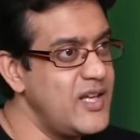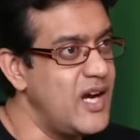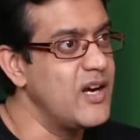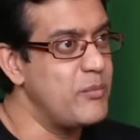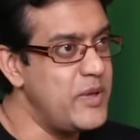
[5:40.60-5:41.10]

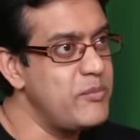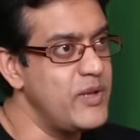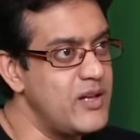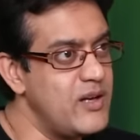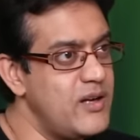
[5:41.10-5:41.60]
younger
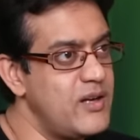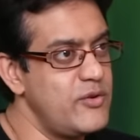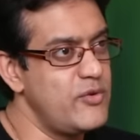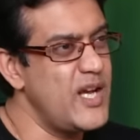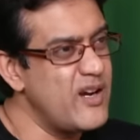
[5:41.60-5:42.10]
people,
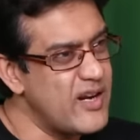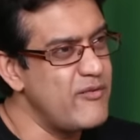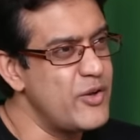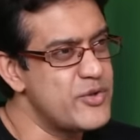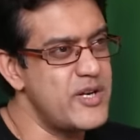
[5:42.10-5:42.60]
young
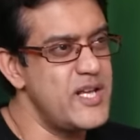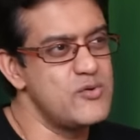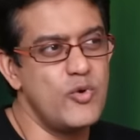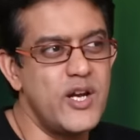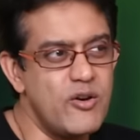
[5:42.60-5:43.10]

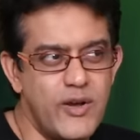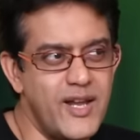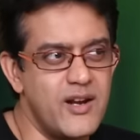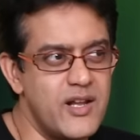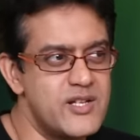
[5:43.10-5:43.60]
revolutionaries who didn't know
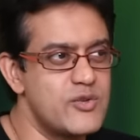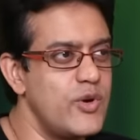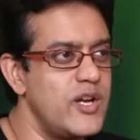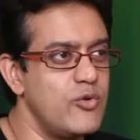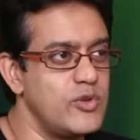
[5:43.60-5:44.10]
English,
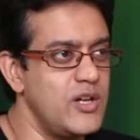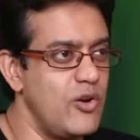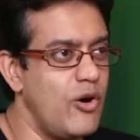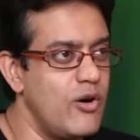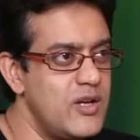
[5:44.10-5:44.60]
who didn't know the
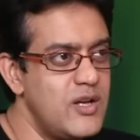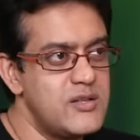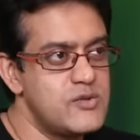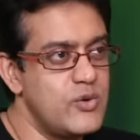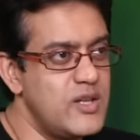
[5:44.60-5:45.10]
law.
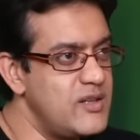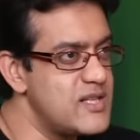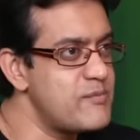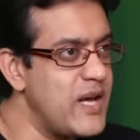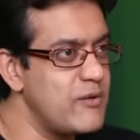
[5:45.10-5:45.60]
So
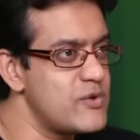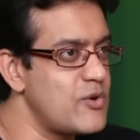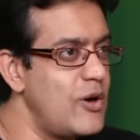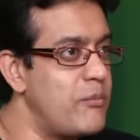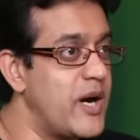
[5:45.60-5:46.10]
this man
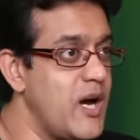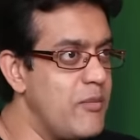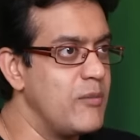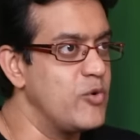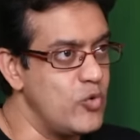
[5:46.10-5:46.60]
was called
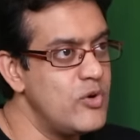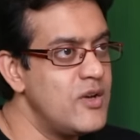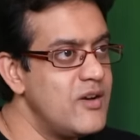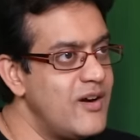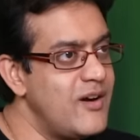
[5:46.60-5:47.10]
Bada Babu,
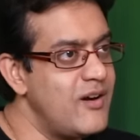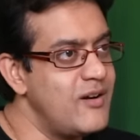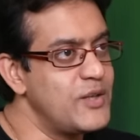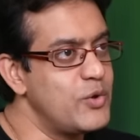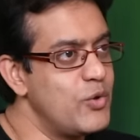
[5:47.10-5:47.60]

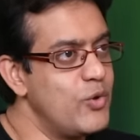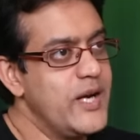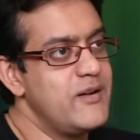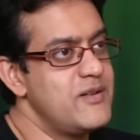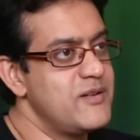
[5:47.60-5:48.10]
who
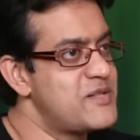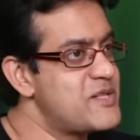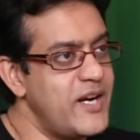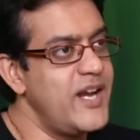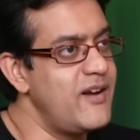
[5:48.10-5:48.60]
had
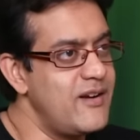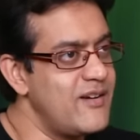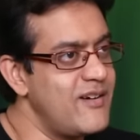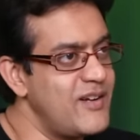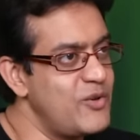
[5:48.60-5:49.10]

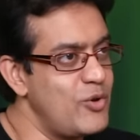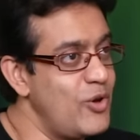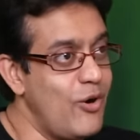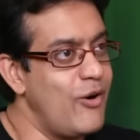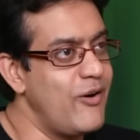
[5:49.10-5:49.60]
studied,
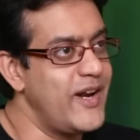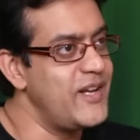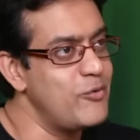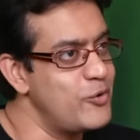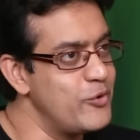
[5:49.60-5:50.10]
law,
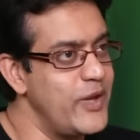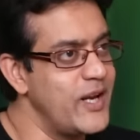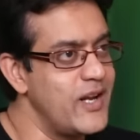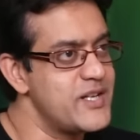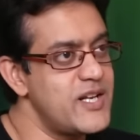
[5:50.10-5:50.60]
and who knew
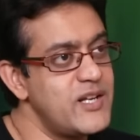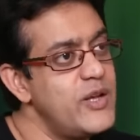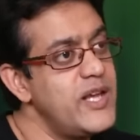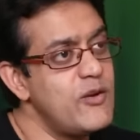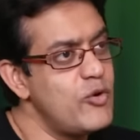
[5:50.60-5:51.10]
English,
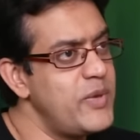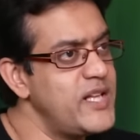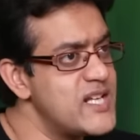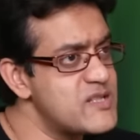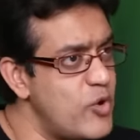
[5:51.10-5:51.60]
and he could
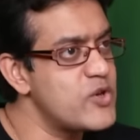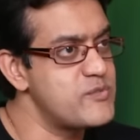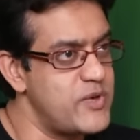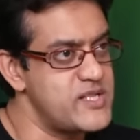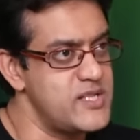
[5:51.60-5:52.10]
be their
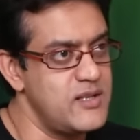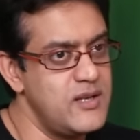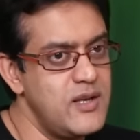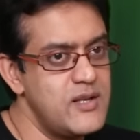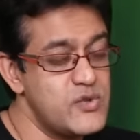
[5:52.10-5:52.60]
spokesperson.
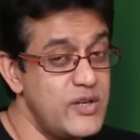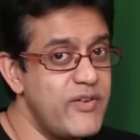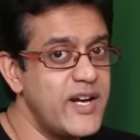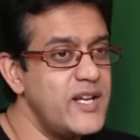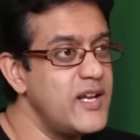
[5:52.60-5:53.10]
So
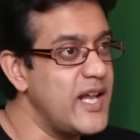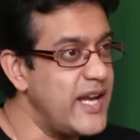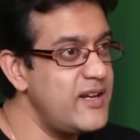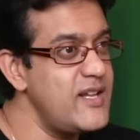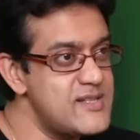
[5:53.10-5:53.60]
in fact, in a
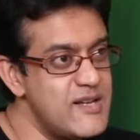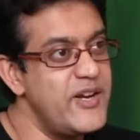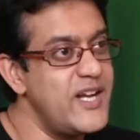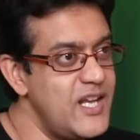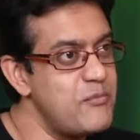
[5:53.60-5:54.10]

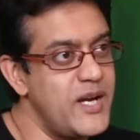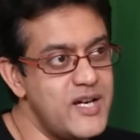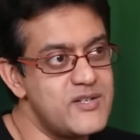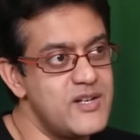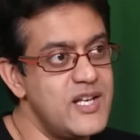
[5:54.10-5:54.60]
1917
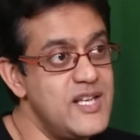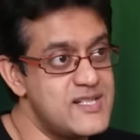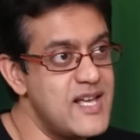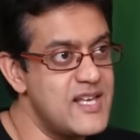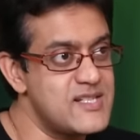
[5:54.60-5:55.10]
petition, he
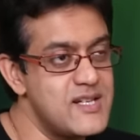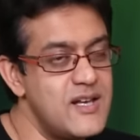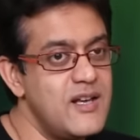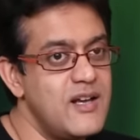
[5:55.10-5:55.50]
says,